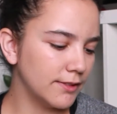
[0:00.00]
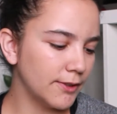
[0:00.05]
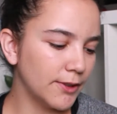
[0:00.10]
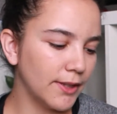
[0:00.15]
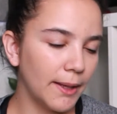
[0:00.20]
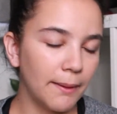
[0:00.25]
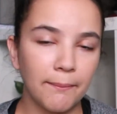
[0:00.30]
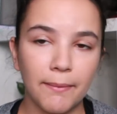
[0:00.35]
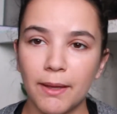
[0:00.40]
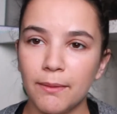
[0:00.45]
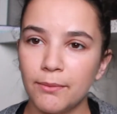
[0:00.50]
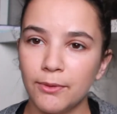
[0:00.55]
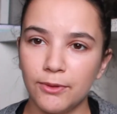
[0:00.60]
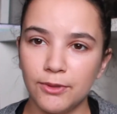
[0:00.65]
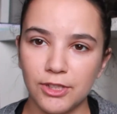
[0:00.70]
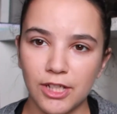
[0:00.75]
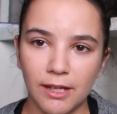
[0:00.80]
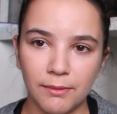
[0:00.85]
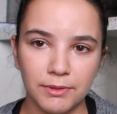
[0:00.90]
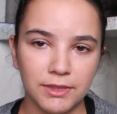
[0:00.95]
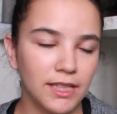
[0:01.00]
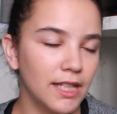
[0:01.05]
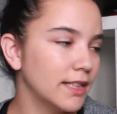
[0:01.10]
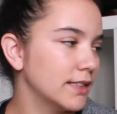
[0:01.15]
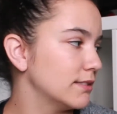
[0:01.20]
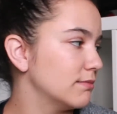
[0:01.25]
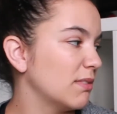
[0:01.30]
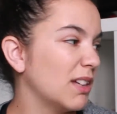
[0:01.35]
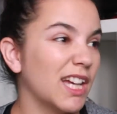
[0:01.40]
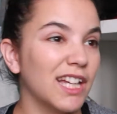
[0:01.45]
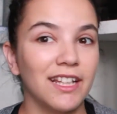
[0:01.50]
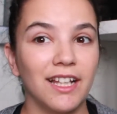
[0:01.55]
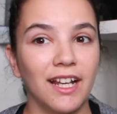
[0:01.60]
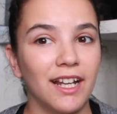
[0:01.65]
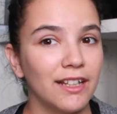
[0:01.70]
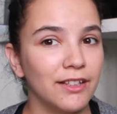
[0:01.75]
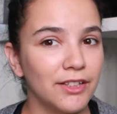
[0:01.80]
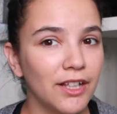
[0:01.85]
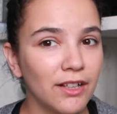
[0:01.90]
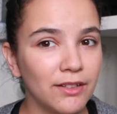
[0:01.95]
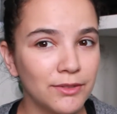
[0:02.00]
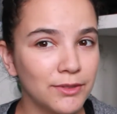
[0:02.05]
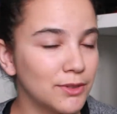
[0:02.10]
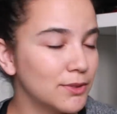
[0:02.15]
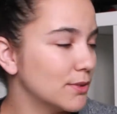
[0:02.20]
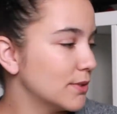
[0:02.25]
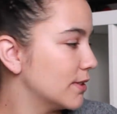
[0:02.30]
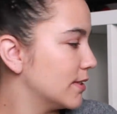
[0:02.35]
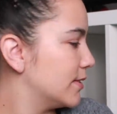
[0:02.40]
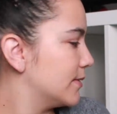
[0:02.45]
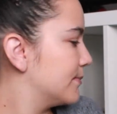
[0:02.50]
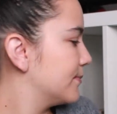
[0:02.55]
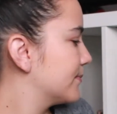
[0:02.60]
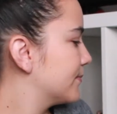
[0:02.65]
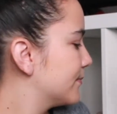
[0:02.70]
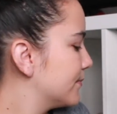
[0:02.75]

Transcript: They're like bamboo chopsticks. I got that at the dollar store.